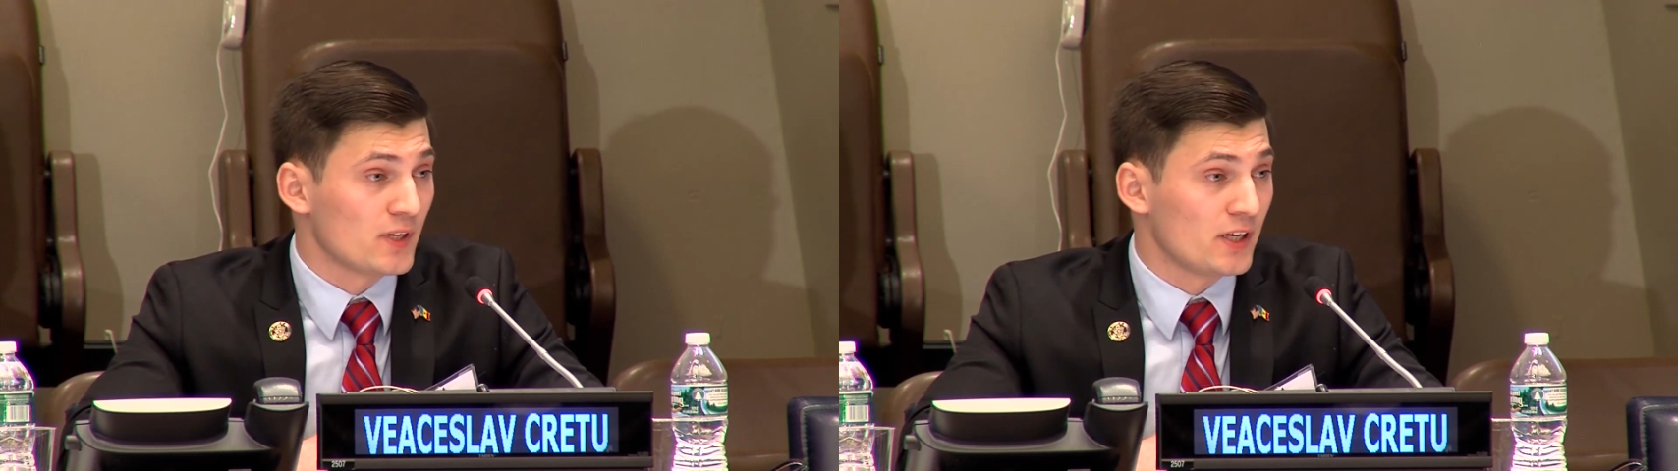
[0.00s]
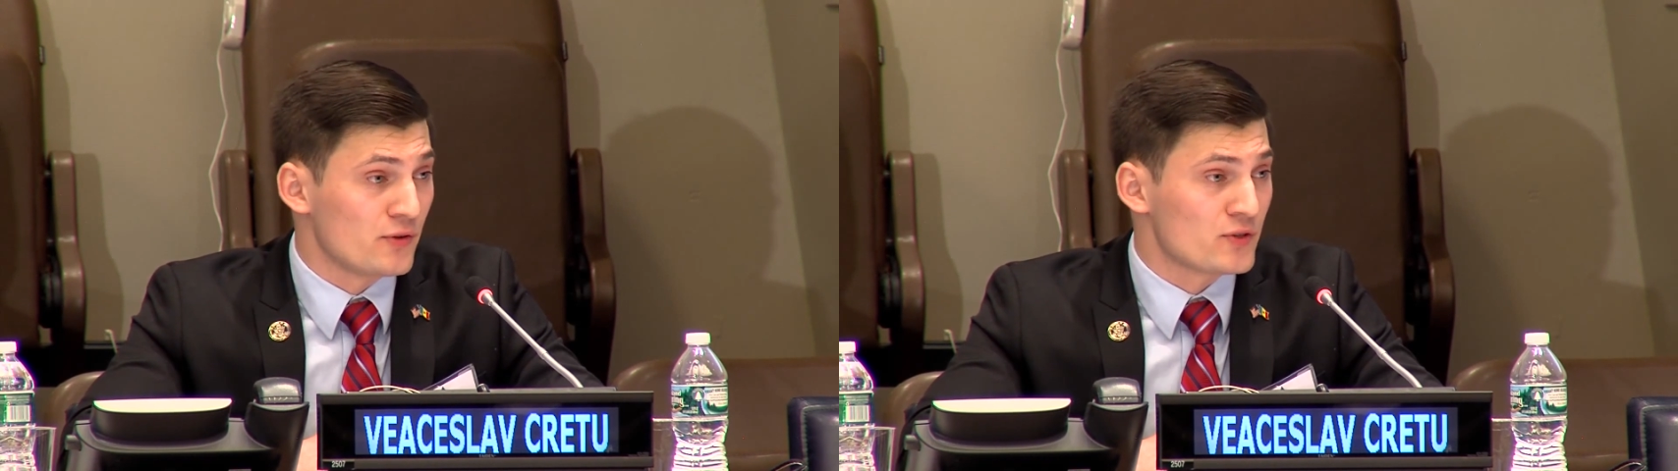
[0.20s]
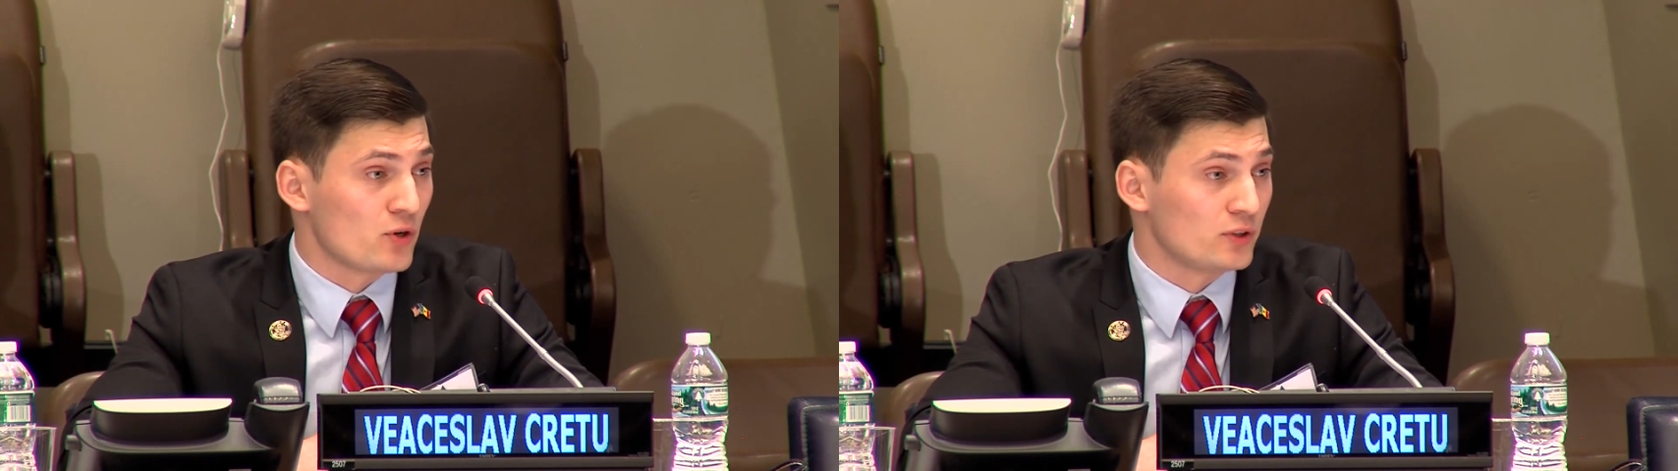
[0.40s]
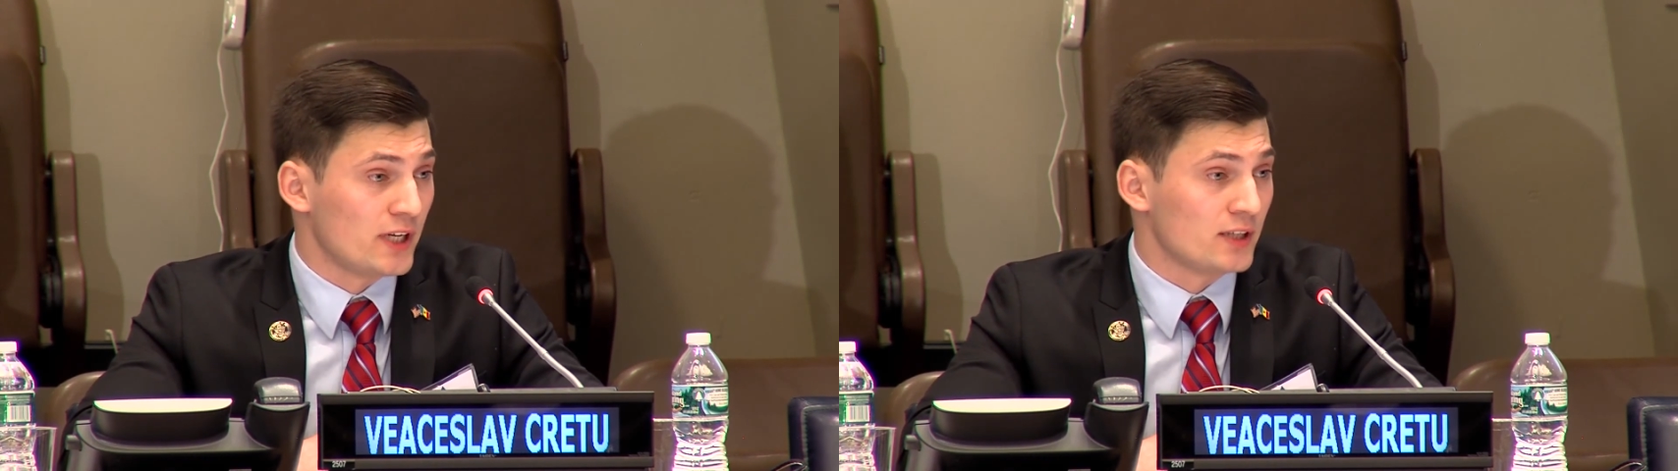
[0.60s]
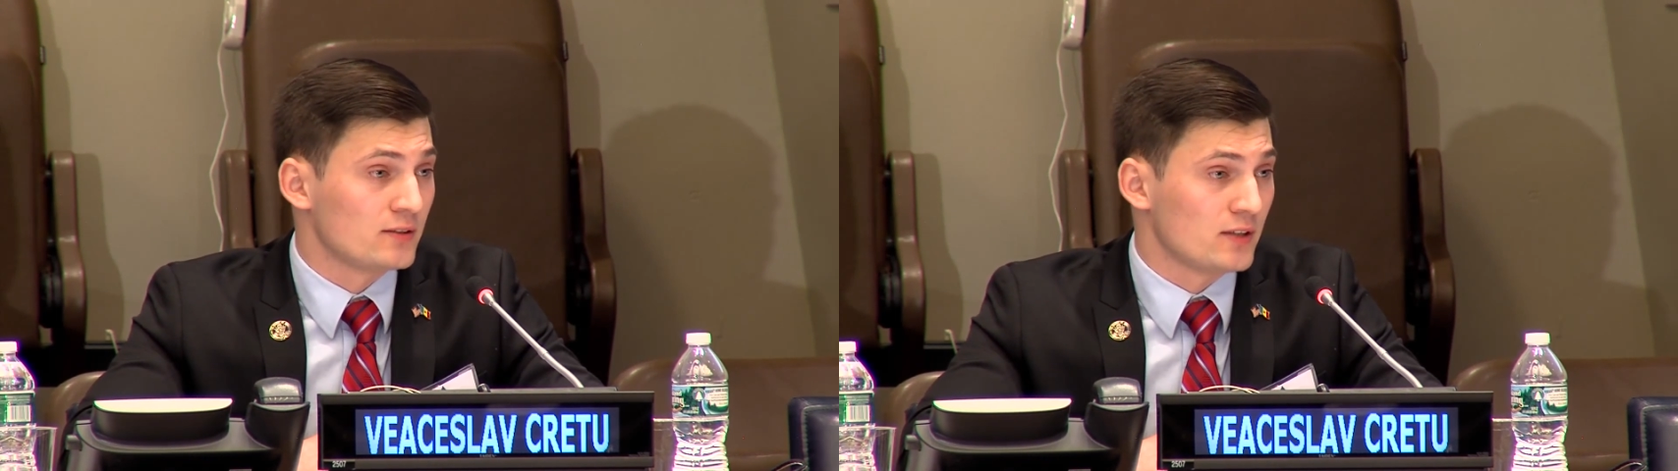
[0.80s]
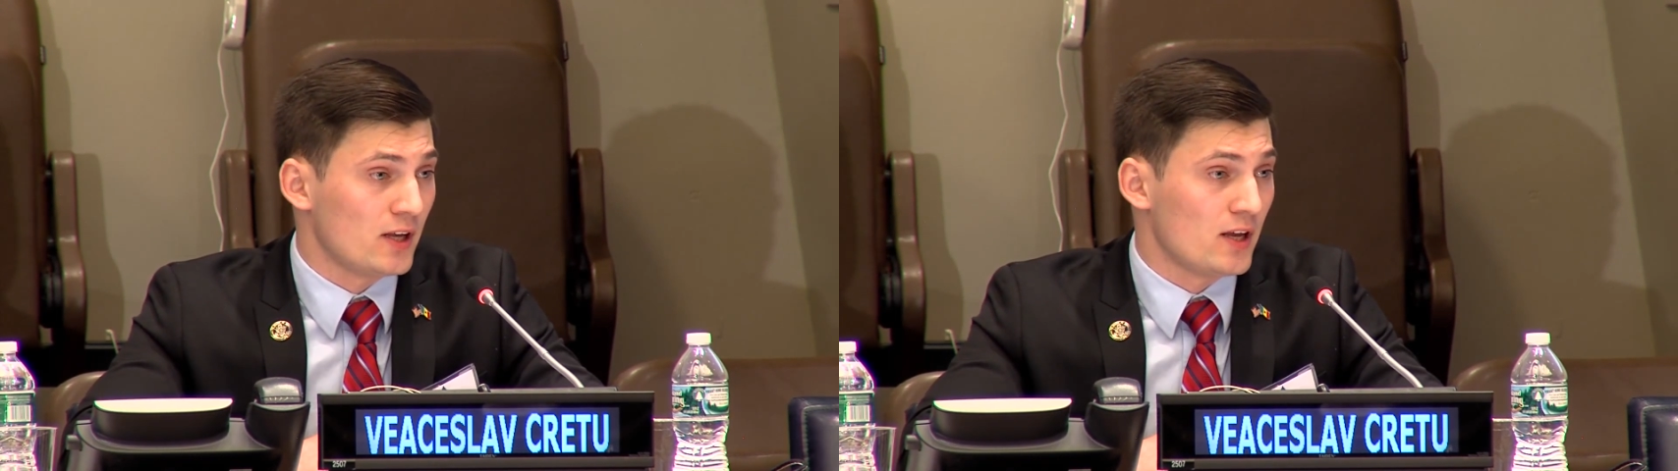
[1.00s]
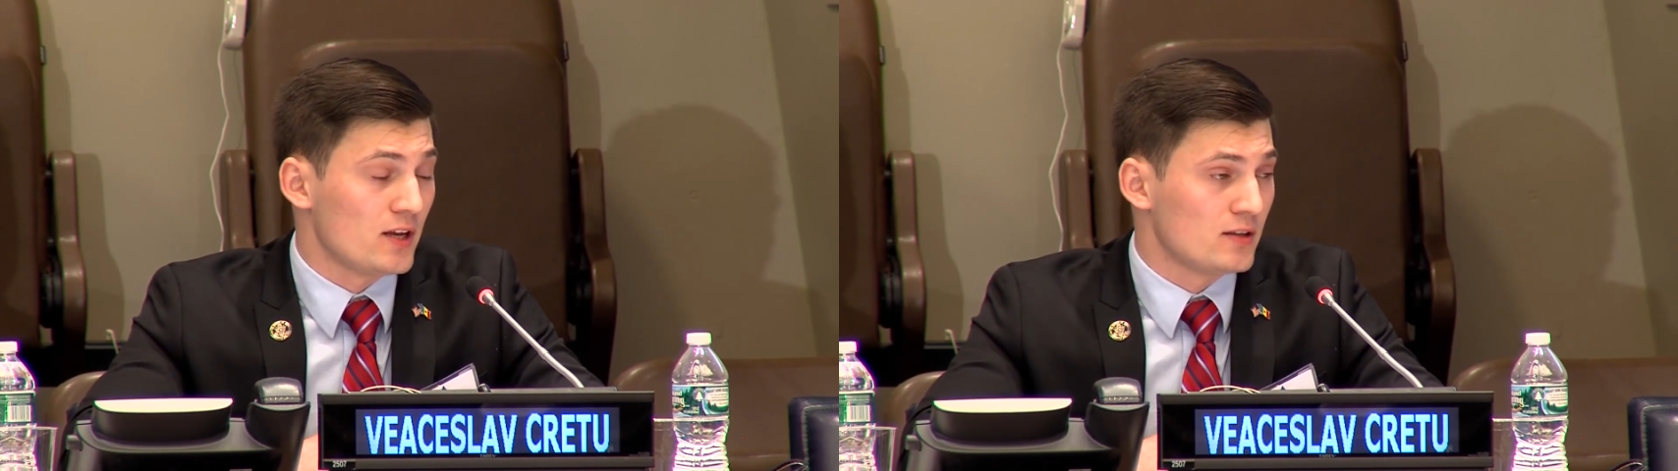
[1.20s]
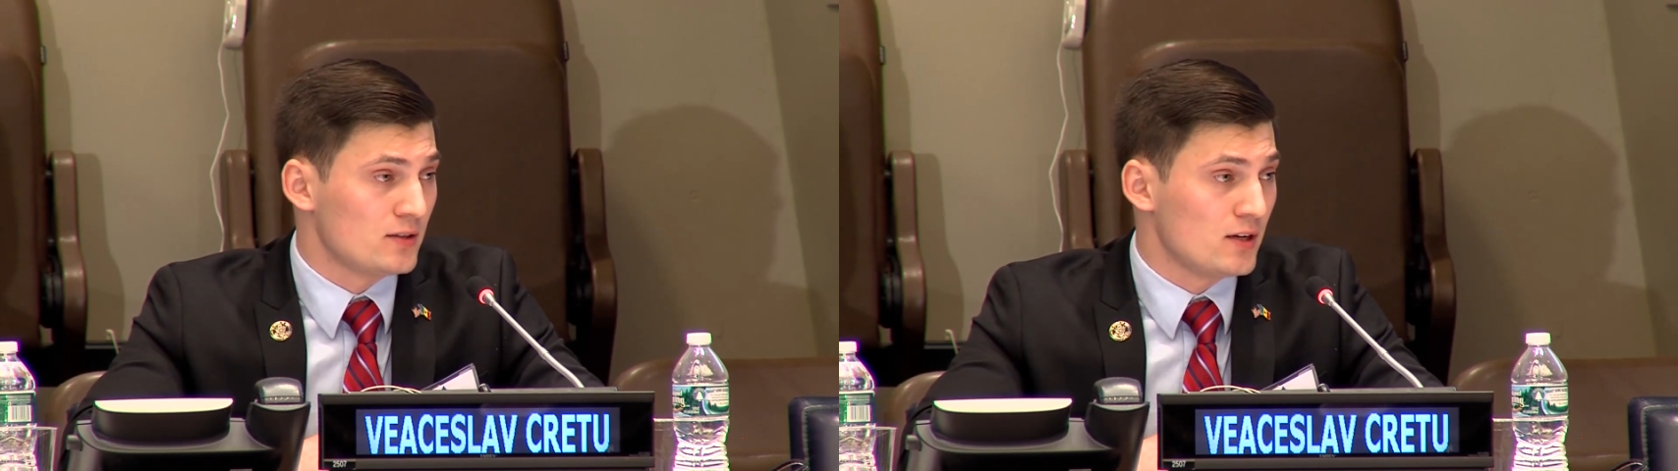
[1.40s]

And you saw that. It